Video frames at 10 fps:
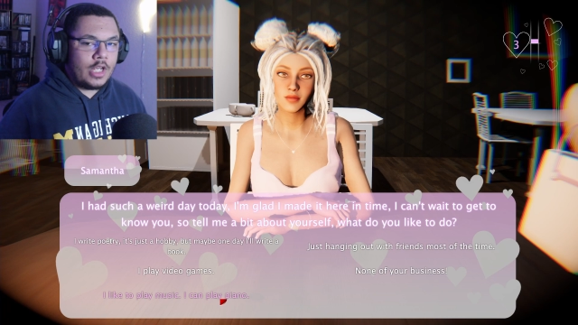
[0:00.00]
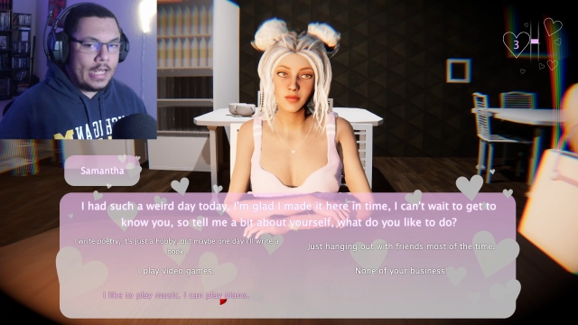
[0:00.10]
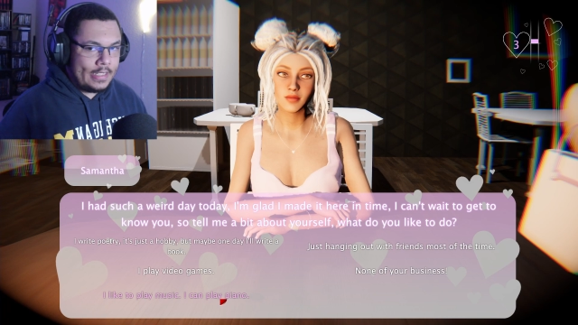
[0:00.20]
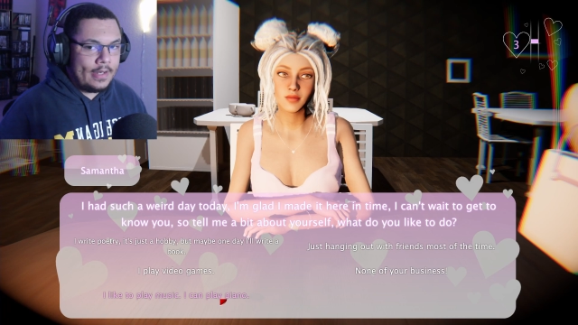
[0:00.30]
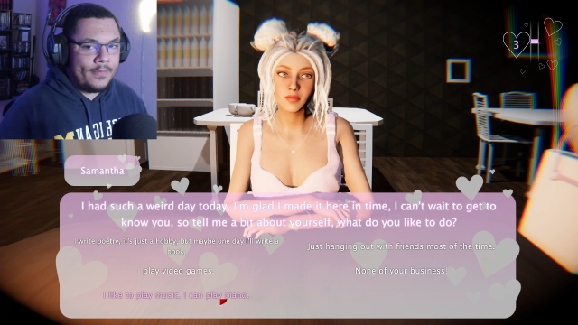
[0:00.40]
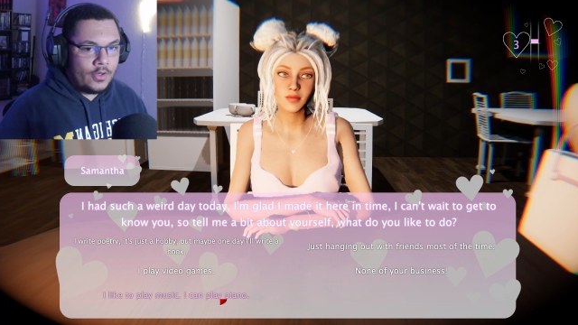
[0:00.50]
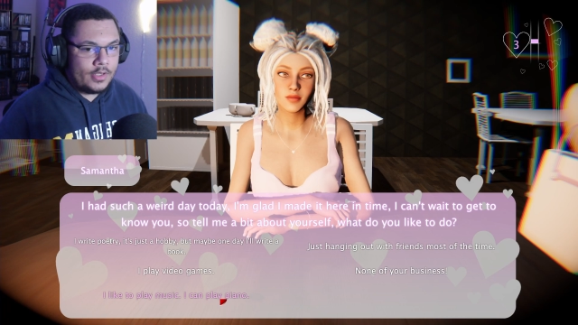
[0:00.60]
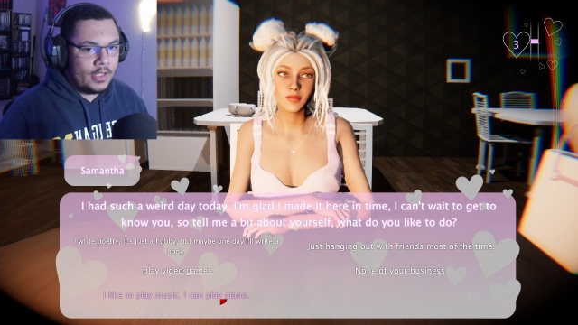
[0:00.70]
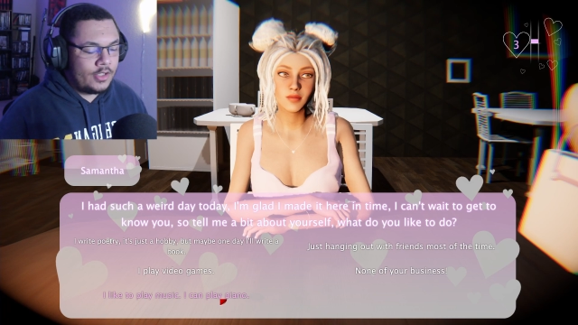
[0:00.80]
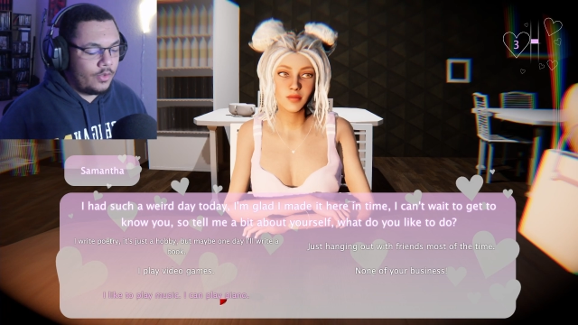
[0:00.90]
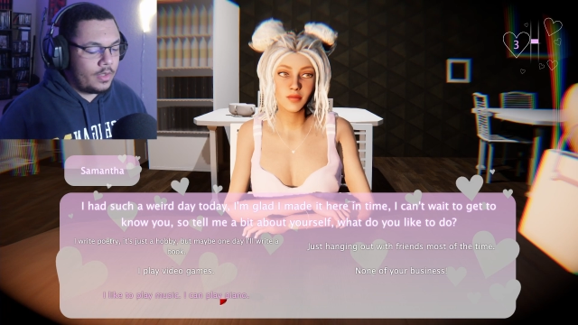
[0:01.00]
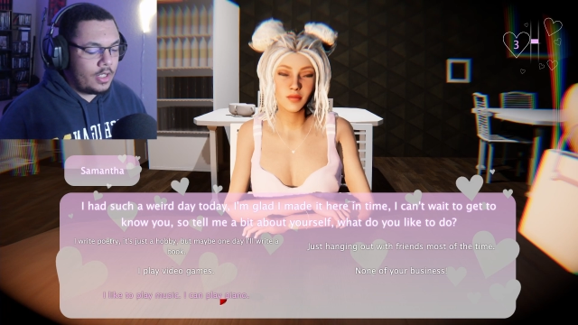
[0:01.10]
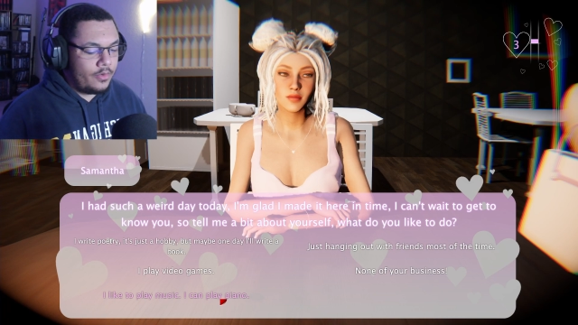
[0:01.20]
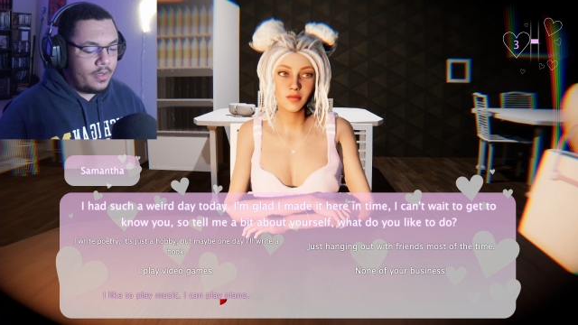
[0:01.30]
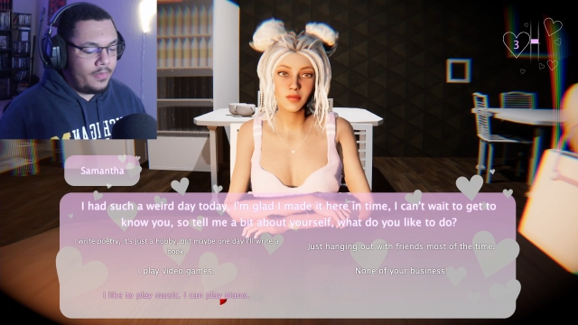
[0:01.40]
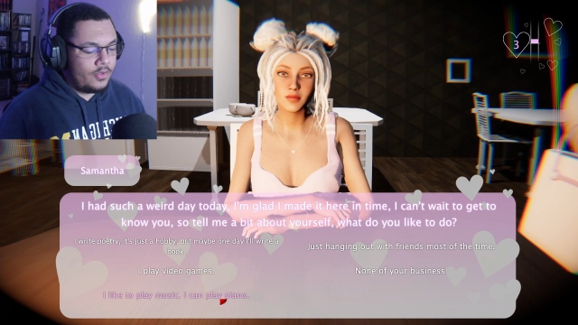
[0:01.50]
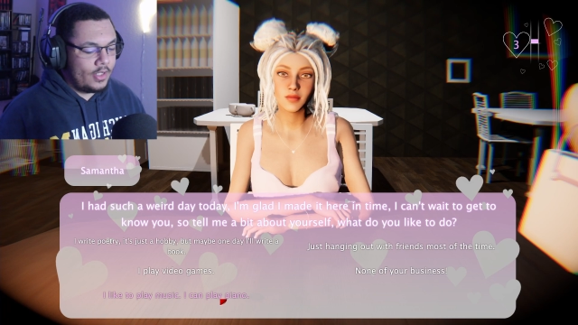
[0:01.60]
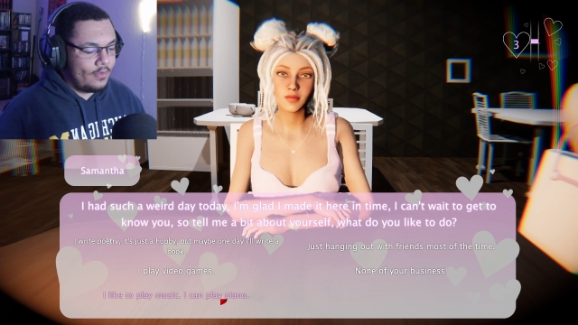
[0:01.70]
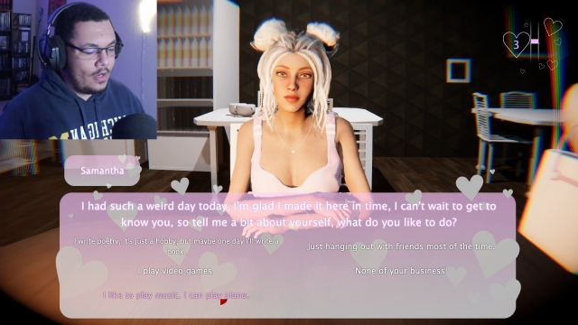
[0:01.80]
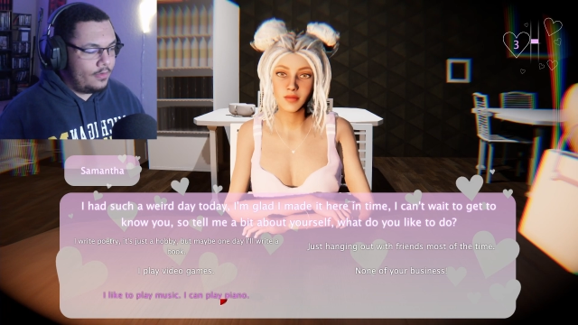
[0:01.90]
Speaker 1: into music, so we're gonna go with the
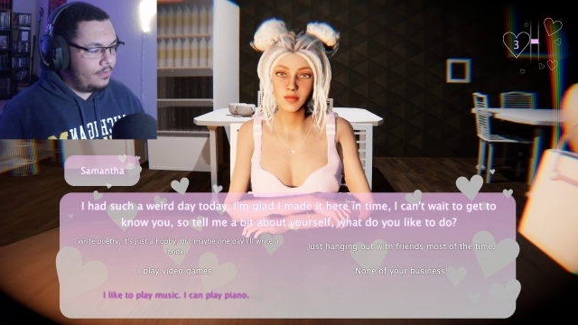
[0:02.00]
music route.